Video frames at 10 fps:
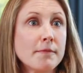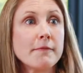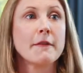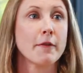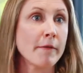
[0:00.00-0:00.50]

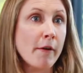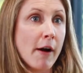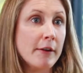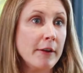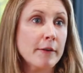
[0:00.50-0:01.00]
different
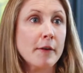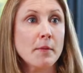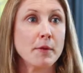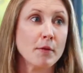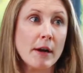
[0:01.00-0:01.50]
varieties, so
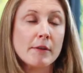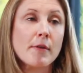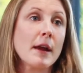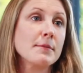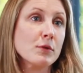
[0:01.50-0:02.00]
pureed
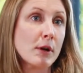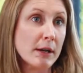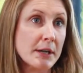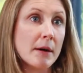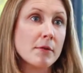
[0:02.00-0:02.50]
grapes or
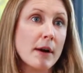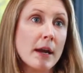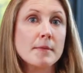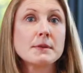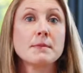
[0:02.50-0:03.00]
cut up
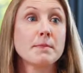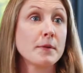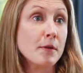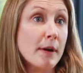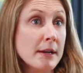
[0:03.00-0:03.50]
grapes,
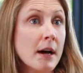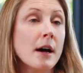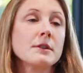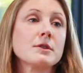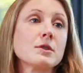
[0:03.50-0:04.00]
pureed nuts